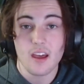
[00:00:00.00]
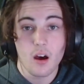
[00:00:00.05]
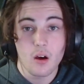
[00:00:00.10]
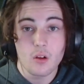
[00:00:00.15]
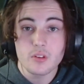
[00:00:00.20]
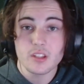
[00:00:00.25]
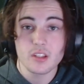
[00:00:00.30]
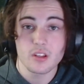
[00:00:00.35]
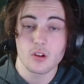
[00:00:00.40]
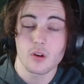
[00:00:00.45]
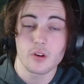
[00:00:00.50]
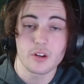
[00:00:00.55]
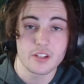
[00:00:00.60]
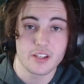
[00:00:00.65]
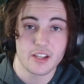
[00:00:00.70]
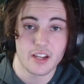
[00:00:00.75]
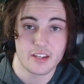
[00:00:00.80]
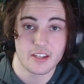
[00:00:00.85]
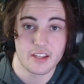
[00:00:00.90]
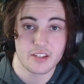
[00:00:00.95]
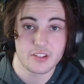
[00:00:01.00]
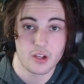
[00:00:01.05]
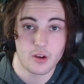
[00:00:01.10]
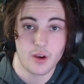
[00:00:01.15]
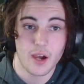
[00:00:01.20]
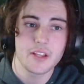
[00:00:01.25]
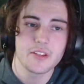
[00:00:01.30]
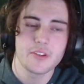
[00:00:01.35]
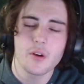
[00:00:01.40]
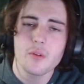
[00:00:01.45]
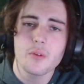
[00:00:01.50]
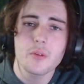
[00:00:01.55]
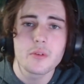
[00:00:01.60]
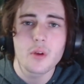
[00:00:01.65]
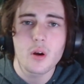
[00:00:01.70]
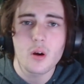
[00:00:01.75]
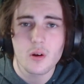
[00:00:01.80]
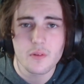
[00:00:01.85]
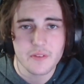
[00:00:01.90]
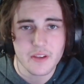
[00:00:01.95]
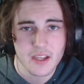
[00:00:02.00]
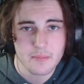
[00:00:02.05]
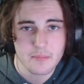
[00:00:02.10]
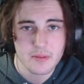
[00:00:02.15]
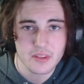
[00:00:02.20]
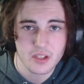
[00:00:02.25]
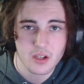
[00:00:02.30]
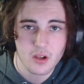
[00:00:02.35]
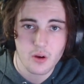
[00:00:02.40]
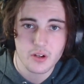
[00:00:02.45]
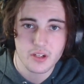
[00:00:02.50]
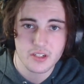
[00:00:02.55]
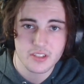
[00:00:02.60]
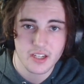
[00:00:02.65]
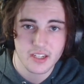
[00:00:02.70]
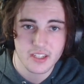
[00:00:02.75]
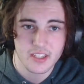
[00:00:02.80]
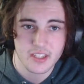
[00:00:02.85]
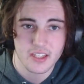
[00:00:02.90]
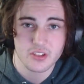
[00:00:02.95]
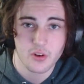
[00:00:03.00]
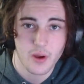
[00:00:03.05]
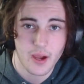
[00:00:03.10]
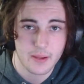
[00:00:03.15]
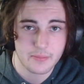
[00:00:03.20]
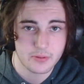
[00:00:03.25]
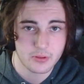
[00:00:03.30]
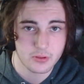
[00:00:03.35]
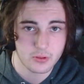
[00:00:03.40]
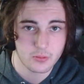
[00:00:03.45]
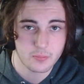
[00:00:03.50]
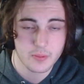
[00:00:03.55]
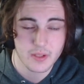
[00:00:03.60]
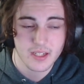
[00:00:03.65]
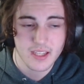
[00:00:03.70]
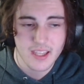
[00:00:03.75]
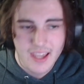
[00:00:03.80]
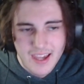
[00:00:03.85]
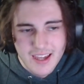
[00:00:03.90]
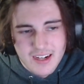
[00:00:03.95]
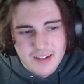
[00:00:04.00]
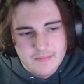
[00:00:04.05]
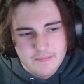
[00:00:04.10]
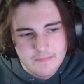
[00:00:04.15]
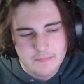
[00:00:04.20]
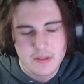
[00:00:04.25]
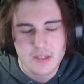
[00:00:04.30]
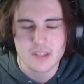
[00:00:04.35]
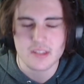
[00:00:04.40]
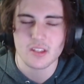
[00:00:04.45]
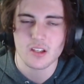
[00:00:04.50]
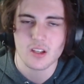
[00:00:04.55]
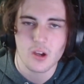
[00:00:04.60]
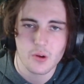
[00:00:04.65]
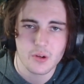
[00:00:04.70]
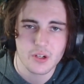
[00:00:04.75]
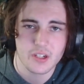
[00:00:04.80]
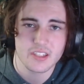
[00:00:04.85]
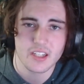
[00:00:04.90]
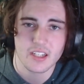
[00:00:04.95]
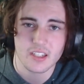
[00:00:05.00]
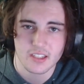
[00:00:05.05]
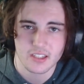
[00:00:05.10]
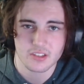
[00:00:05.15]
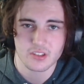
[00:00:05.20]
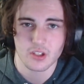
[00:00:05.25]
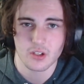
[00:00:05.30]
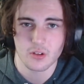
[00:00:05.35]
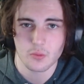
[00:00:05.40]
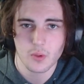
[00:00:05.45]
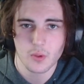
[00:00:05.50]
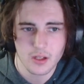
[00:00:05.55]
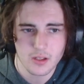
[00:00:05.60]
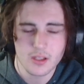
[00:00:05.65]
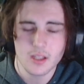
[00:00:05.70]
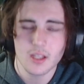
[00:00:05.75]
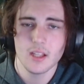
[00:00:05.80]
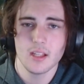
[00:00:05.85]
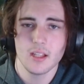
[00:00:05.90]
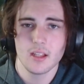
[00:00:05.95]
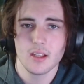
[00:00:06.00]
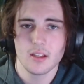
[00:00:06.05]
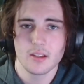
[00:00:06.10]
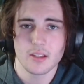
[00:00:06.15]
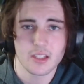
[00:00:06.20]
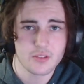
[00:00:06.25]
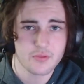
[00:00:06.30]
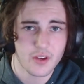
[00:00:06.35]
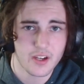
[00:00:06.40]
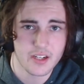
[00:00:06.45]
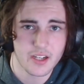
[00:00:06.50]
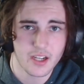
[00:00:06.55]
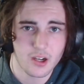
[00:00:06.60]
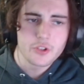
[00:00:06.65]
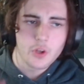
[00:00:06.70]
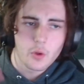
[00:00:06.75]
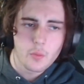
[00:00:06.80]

Only the Koenigsegg Jesko. I don't know if it can beat the Koenigsegg Jesko Absolute, but can it beat the Koenigsegg Jesko? Well, let's find out.